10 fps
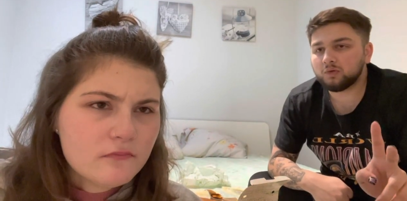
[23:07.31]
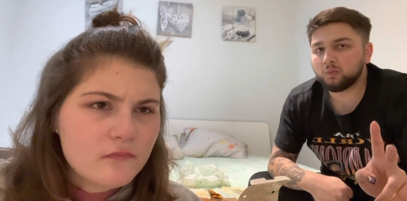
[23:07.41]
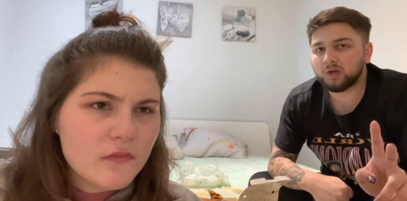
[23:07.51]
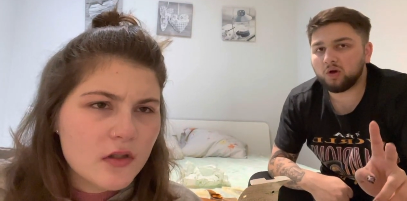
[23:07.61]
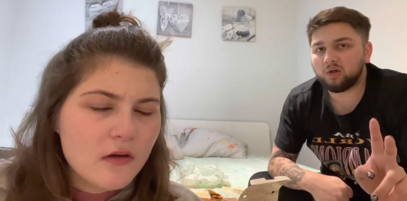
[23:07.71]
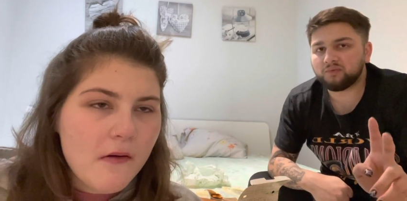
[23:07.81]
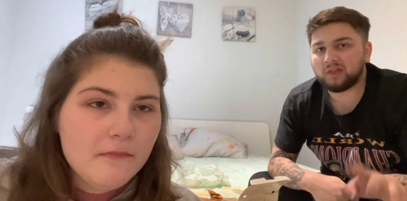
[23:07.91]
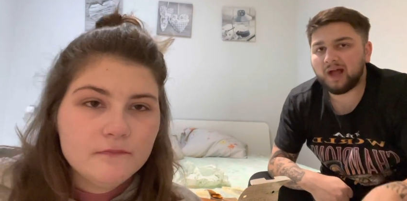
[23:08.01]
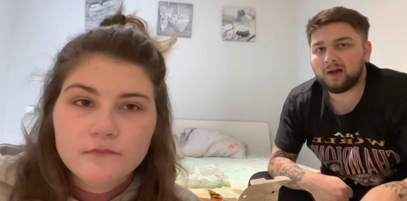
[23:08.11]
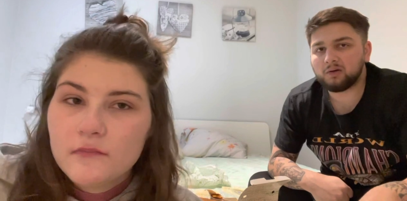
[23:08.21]
Speaker 1: we got
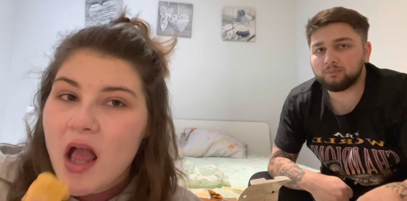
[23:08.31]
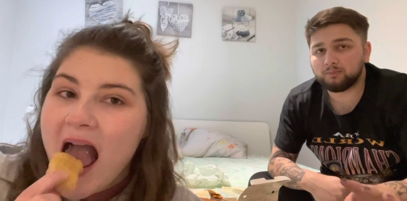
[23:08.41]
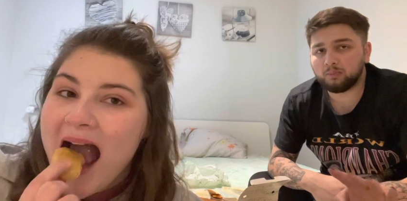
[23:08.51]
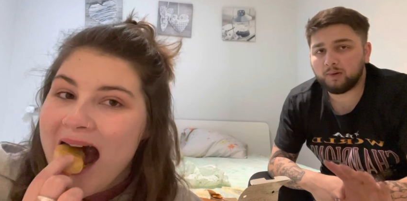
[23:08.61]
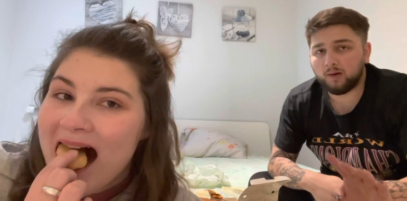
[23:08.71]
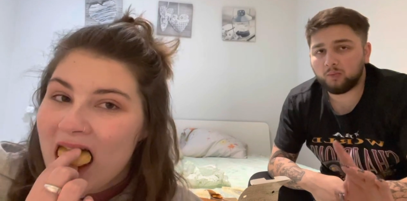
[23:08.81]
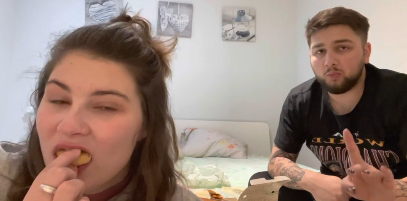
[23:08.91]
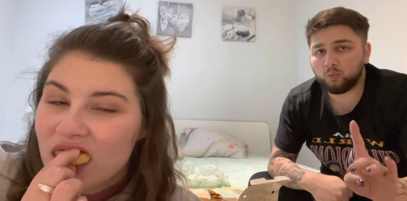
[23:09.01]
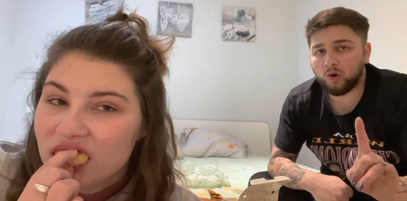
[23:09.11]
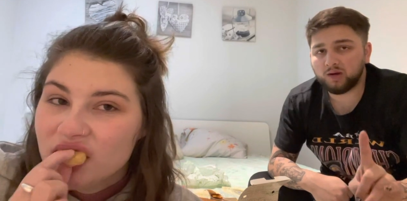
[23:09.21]
that, but
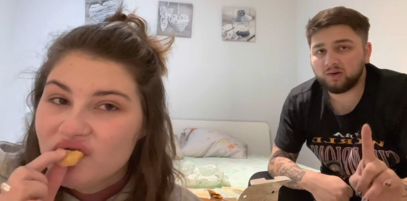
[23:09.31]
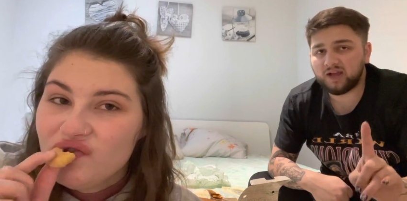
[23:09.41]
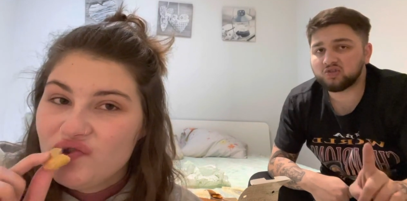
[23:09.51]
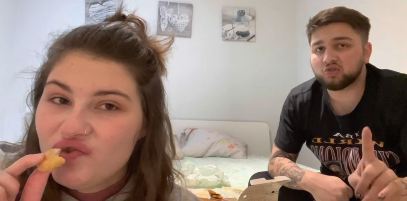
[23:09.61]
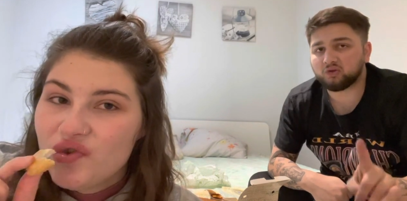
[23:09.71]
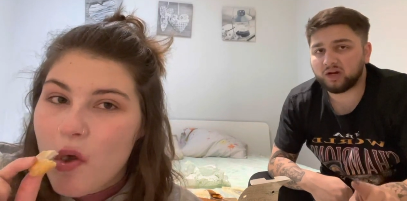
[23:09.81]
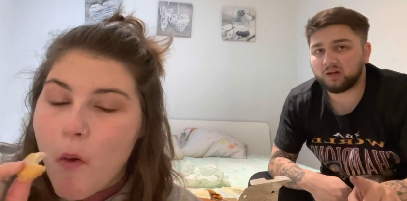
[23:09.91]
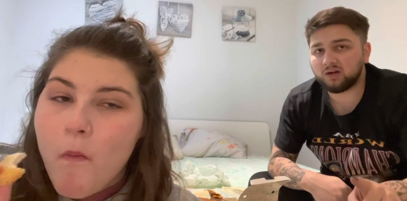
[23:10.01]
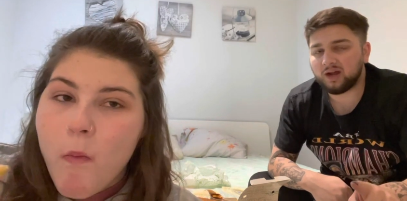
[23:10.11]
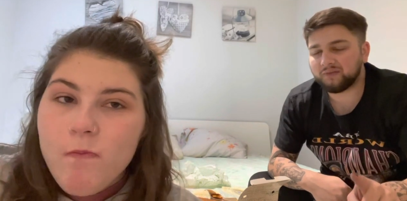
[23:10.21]
one less
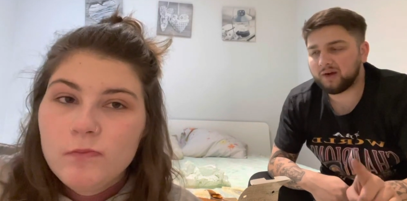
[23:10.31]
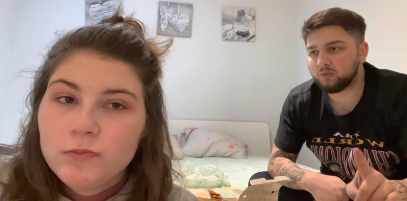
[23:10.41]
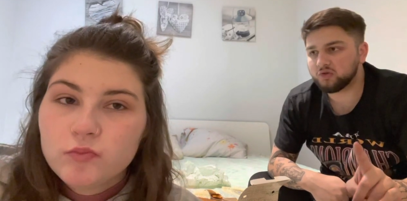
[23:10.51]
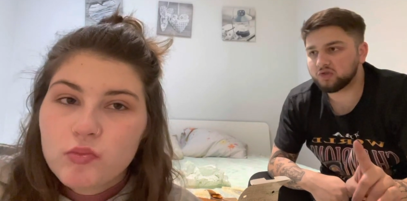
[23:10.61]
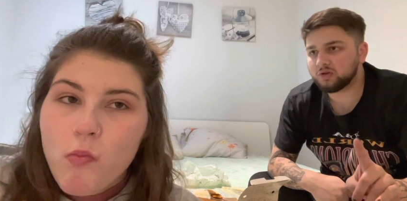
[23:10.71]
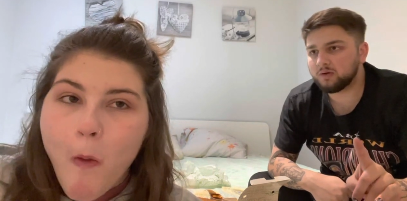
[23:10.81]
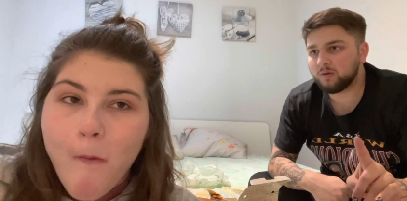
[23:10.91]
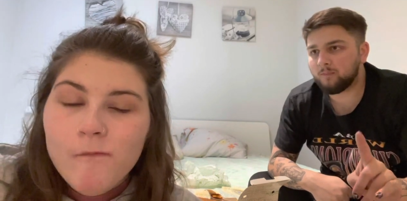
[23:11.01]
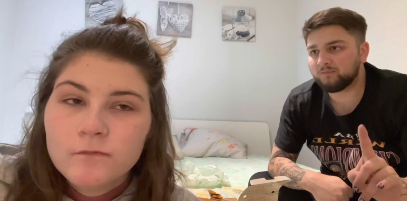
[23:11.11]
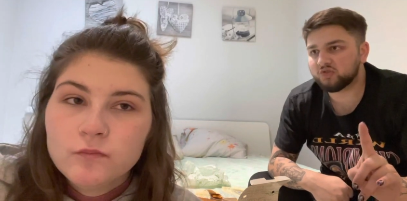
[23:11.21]
drink and that was
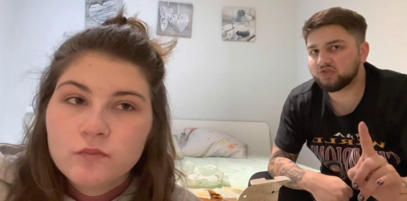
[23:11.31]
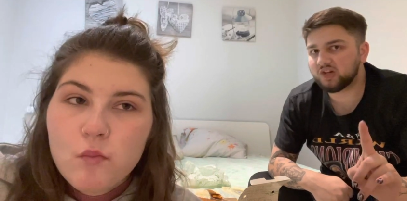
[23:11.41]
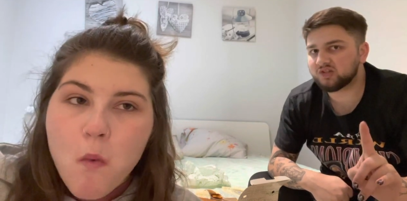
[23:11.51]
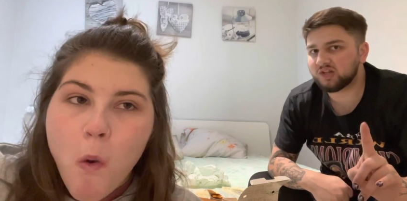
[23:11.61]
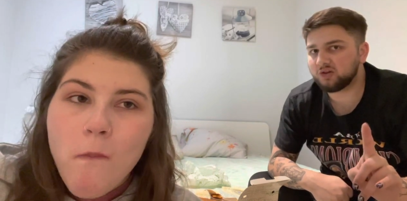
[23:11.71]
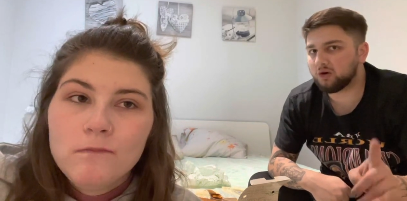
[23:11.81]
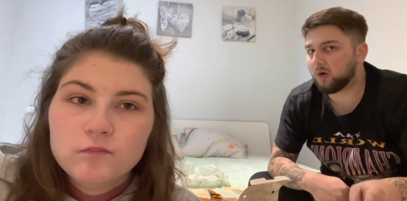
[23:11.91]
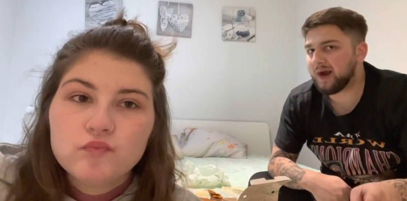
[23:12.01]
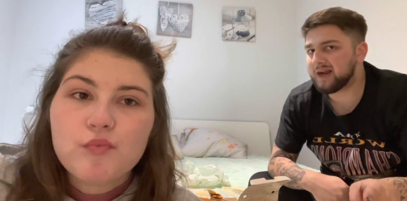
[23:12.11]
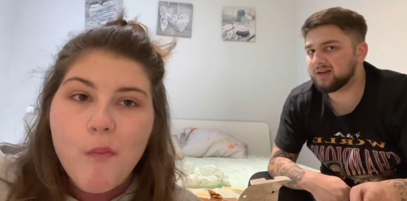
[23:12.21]
16
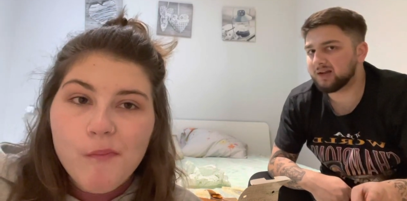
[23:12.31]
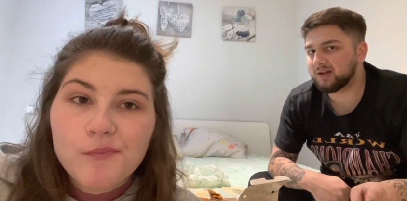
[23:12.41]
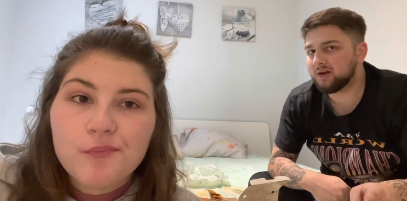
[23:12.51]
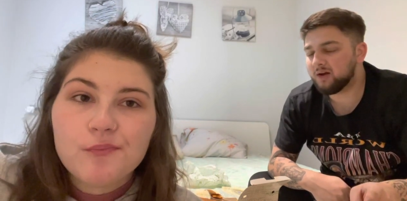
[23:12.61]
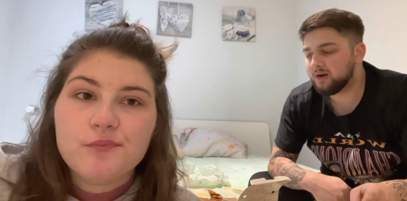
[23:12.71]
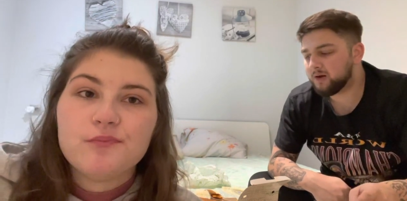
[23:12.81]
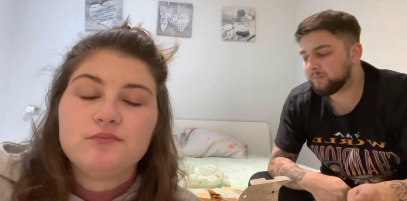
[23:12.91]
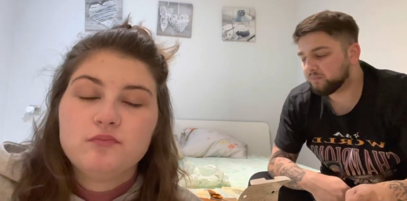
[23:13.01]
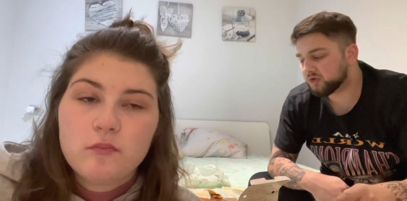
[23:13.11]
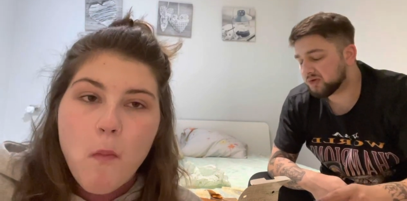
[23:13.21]
euro 80.
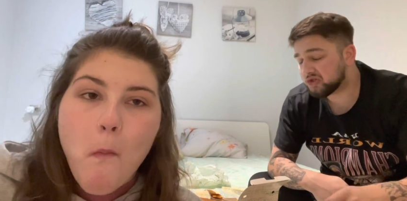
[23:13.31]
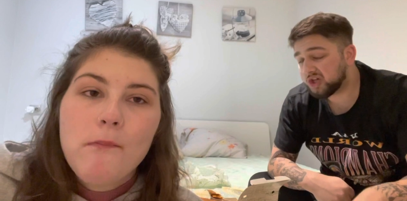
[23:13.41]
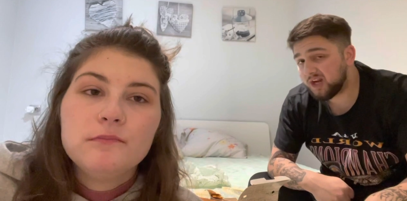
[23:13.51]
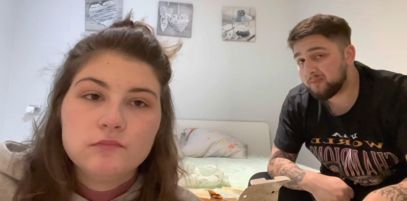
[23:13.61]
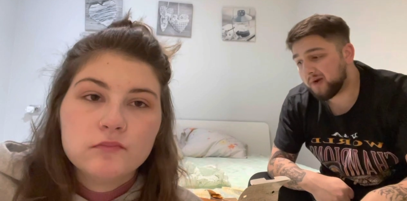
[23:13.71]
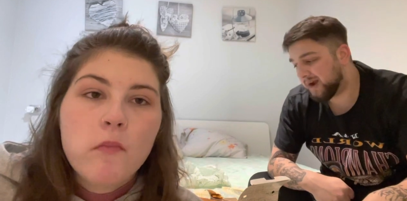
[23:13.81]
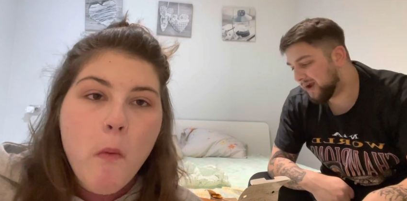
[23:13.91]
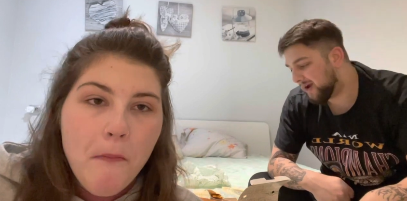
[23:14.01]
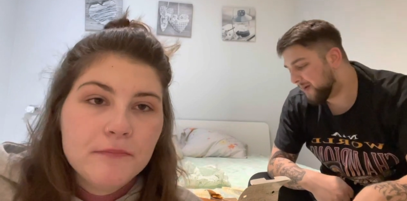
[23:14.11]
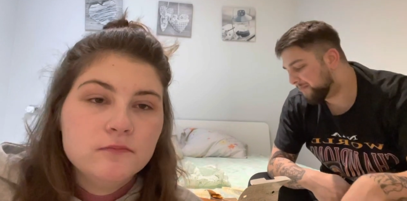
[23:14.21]
Mm. So it's cheaper
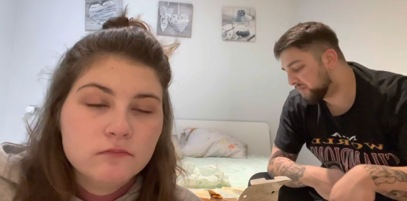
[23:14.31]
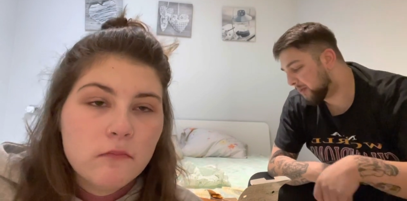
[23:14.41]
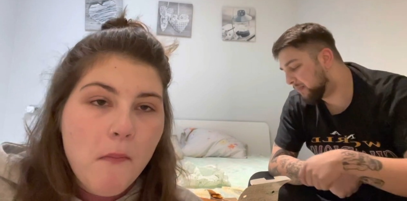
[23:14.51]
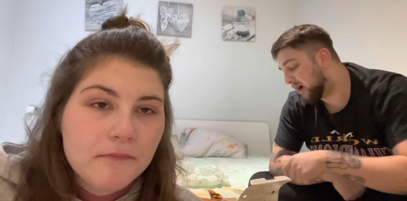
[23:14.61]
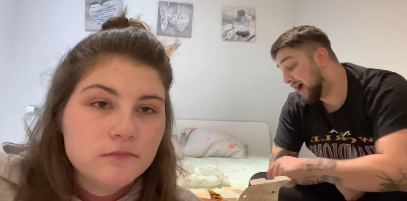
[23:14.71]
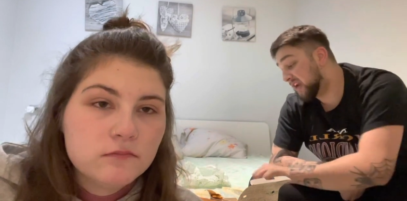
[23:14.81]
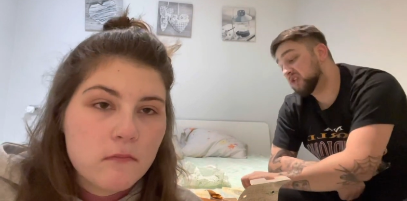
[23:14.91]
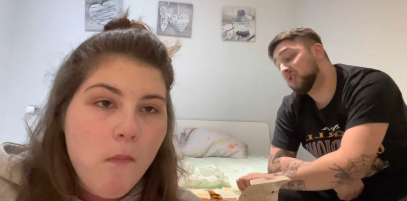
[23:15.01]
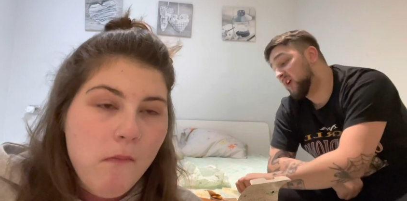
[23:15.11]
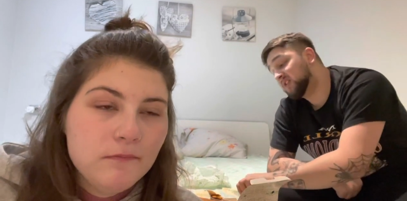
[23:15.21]
here, but and
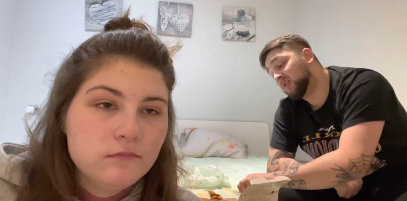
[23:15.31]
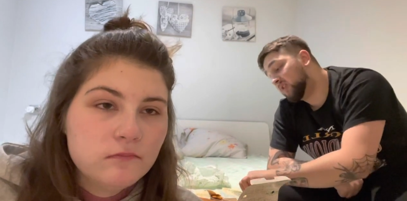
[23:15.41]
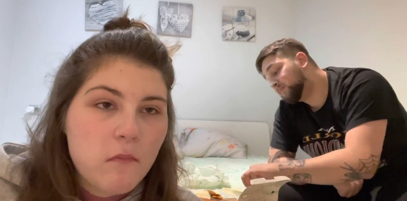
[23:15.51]
it's nicer.